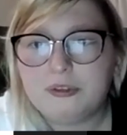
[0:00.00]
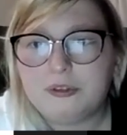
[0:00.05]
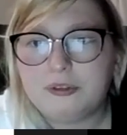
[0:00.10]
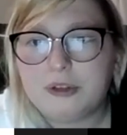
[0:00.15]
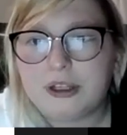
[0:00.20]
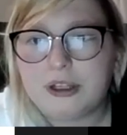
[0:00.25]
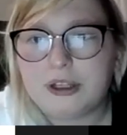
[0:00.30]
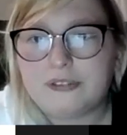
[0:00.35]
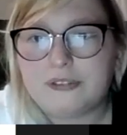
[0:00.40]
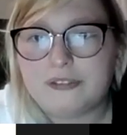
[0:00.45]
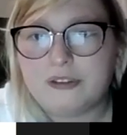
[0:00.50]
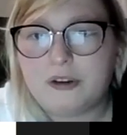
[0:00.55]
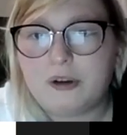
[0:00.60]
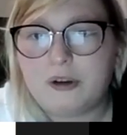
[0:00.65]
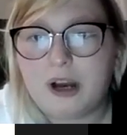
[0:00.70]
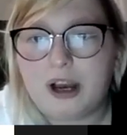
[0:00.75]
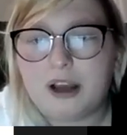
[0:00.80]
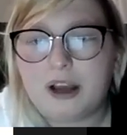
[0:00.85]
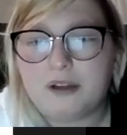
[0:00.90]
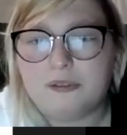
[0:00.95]
Wait, so
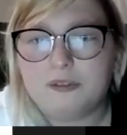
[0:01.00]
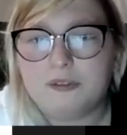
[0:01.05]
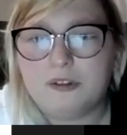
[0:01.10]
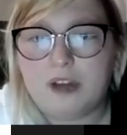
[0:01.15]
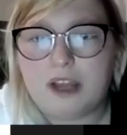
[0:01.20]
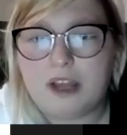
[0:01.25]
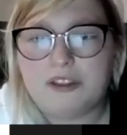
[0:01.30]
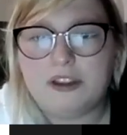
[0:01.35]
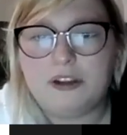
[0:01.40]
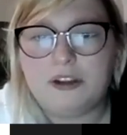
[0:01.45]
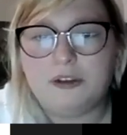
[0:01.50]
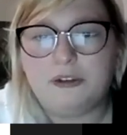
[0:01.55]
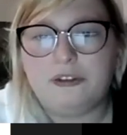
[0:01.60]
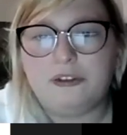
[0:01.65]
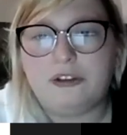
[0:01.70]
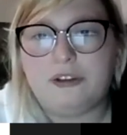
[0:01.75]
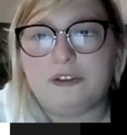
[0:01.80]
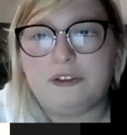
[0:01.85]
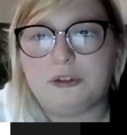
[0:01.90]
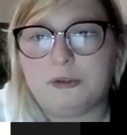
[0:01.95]
I think you
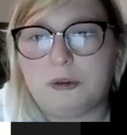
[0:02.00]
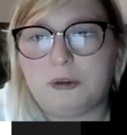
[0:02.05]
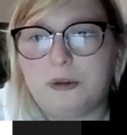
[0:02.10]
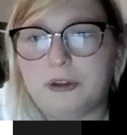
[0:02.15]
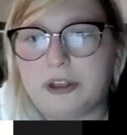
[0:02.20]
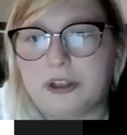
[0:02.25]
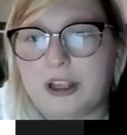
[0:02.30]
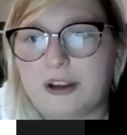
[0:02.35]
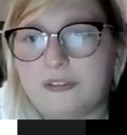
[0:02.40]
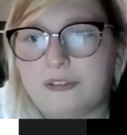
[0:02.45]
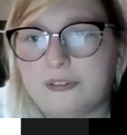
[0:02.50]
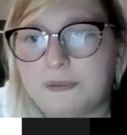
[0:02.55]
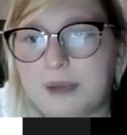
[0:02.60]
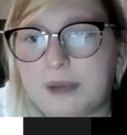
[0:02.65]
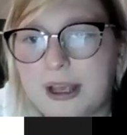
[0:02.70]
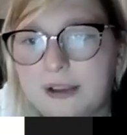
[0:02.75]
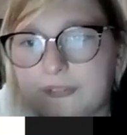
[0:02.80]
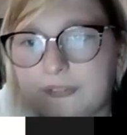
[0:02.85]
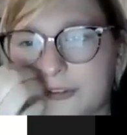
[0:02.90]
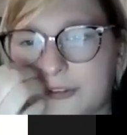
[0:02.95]
still have to roll to kick some
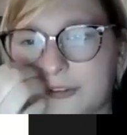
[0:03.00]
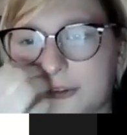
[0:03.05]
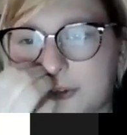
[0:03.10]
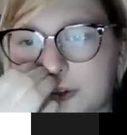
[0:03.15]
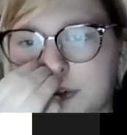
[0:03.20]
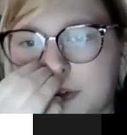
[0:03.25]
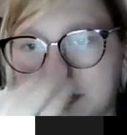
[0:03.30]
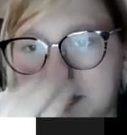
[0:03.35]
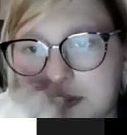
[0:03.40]
ass though.